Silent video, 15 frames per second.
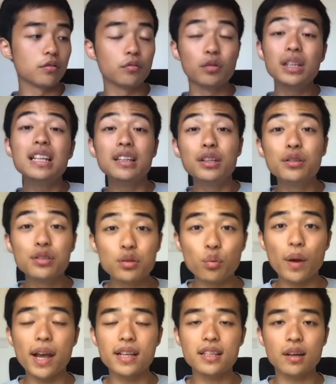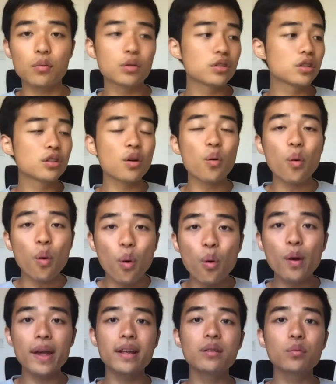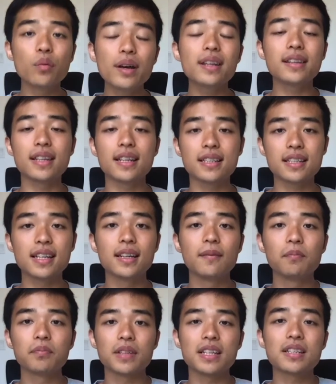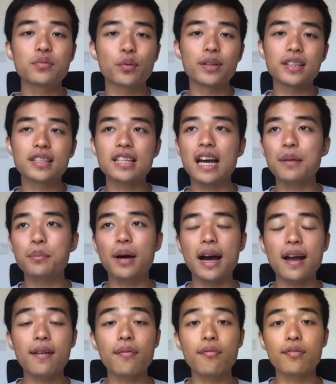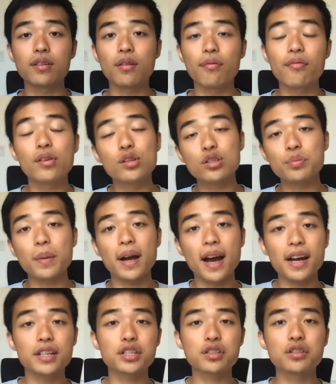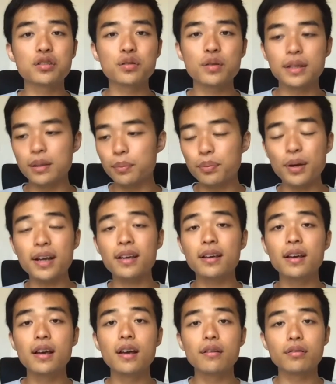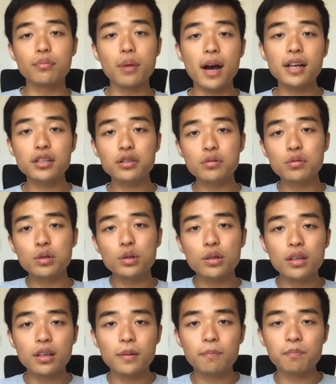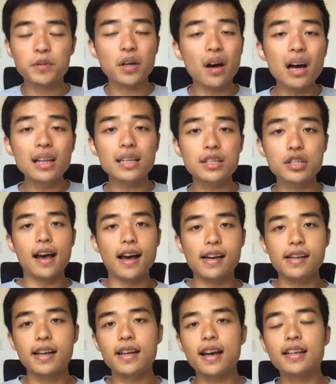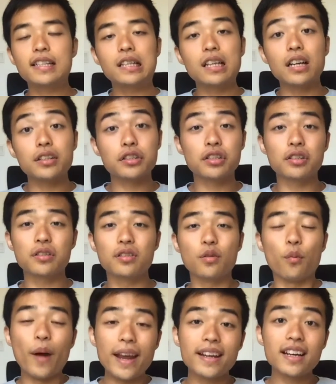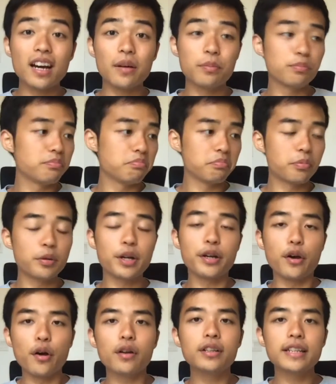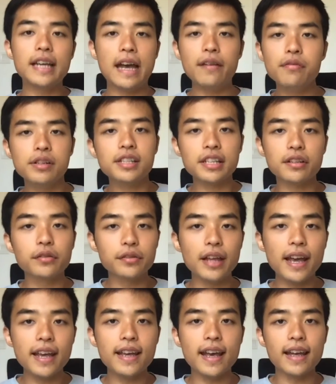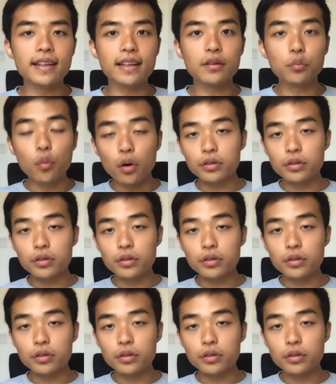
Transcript: really lose weight, I want to go all in with it, is when the time I have finished my high school in the break from high school to the college, I start to wake up pretty early every single day, and I